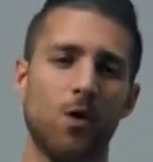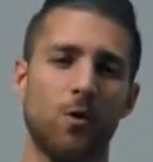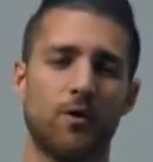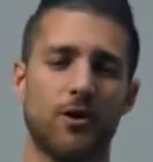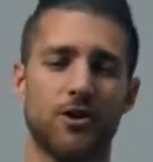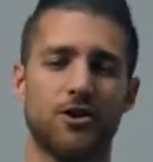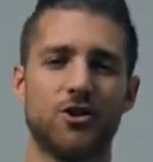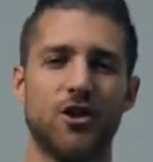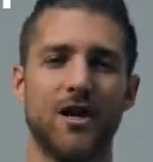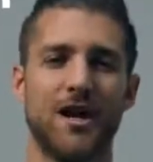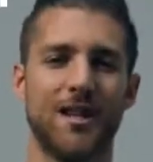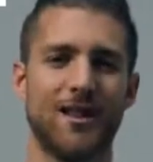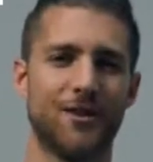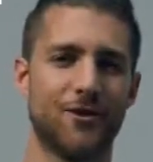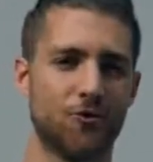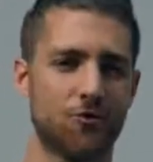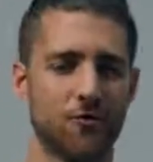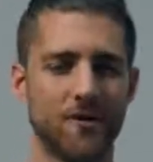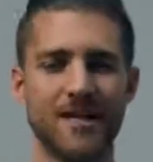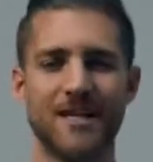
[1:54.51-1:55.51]
where they're training
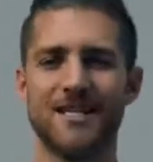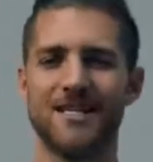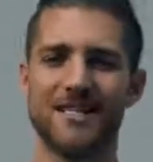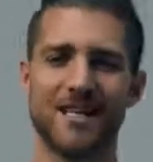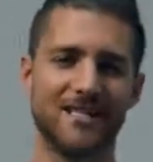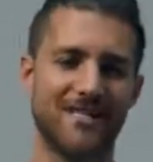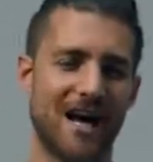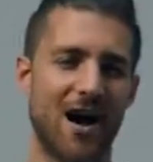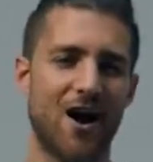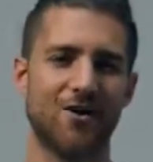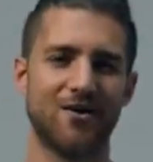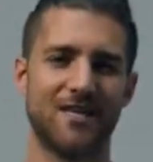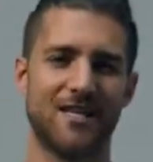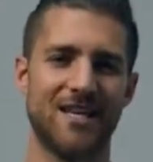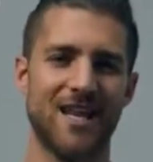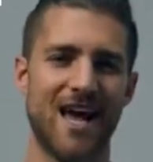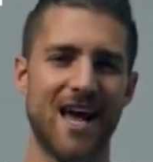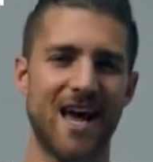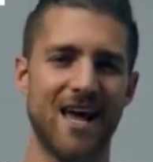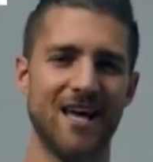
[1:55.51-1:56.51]
3 to 6 hours a
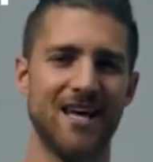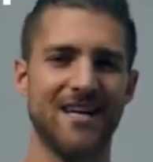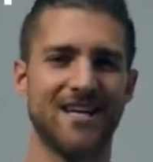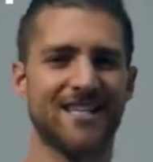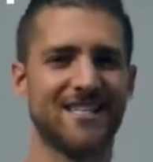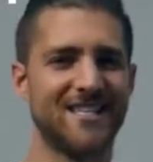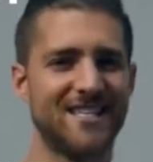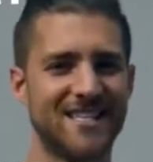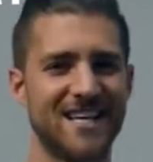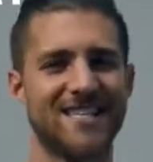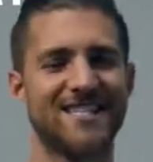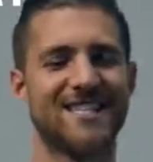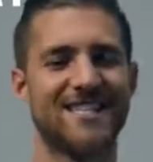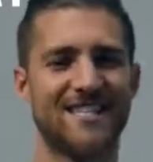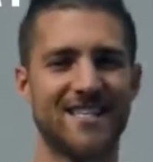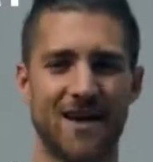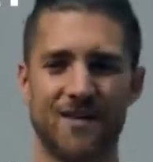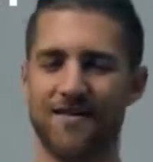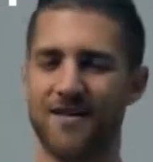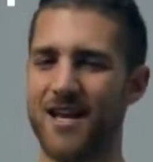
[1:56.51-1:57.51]
day, 6 to
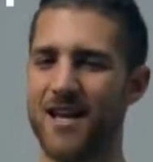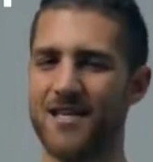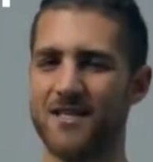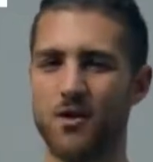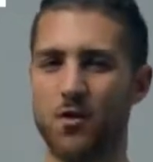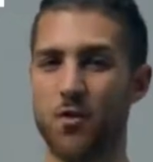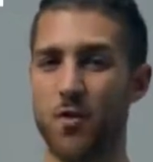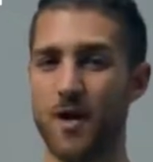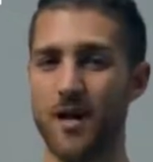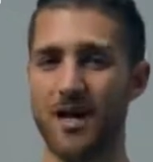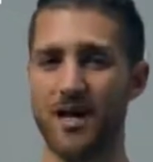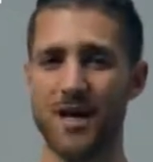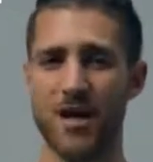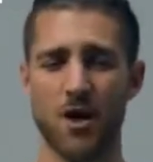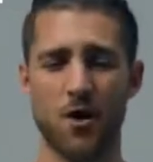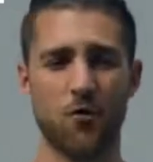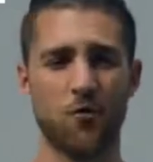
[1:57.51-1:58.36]
7 days a week.